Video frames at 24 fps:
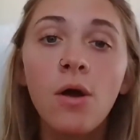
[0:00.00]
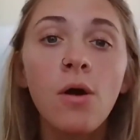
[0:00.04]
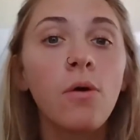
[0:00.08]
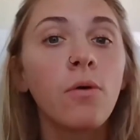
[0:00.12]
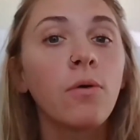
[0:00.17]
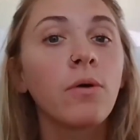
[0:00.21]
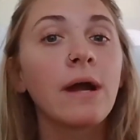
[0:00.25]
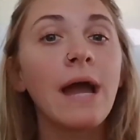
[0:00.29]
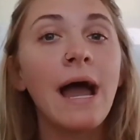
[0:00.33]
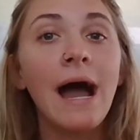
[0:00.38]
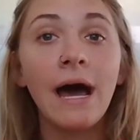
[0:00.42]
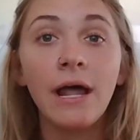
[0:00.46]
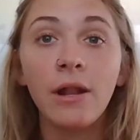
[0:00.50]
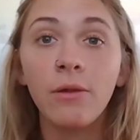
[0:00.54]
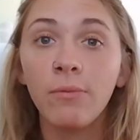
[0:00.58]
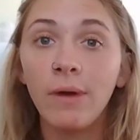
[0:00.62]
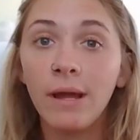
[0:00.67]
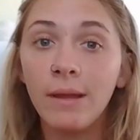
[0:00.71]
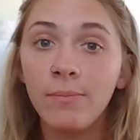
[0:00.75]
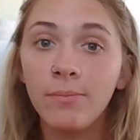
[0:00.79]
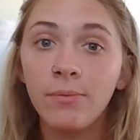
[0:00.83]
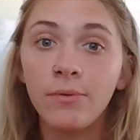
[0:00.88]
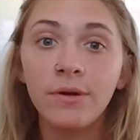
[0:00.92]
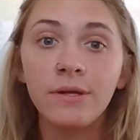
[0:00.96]
or add a
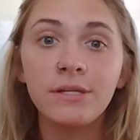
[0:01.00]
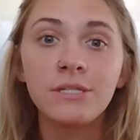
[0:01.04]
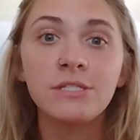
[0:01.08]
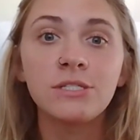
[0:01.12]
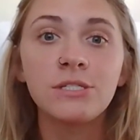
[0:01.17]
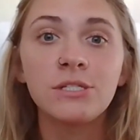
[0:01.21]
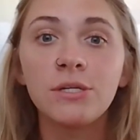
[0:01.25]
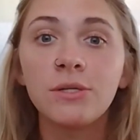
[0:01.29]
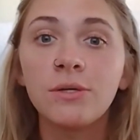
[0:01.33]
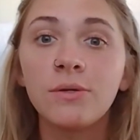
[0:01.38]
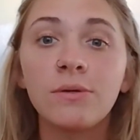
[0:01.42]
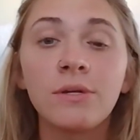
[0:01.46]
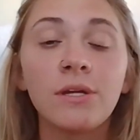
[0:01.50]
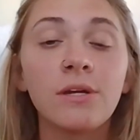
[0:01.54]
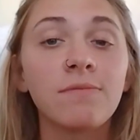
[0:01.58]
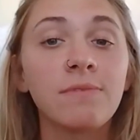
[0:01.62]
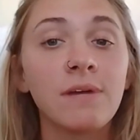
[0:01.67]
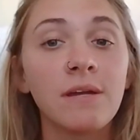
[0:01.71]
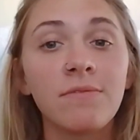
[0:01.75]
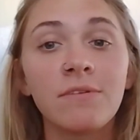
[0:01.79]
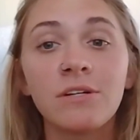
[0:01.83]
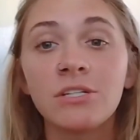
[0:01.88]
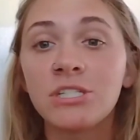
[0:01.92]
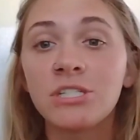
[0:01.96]
whiteboard to your
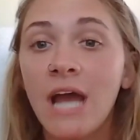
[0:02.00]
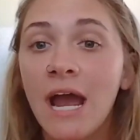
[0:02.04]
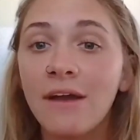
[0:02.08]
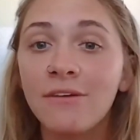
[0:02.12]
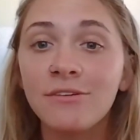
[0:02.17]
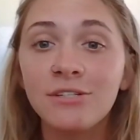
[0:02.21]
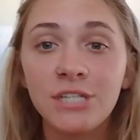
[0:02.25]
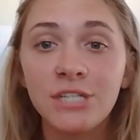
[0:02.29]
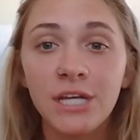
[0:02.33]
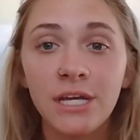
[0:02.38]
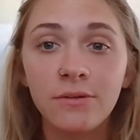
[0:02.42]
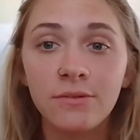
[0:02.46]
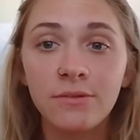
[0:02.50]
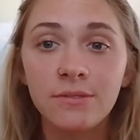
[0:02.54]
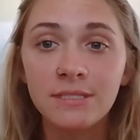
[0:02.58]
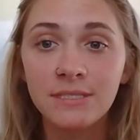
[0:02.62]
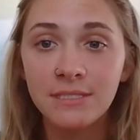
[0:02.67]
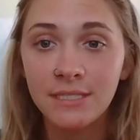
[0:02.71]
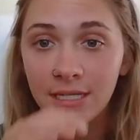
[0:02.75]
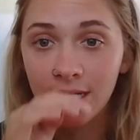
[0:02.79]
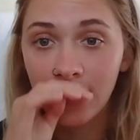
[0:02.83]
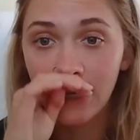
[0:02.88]
favorite chat or channels to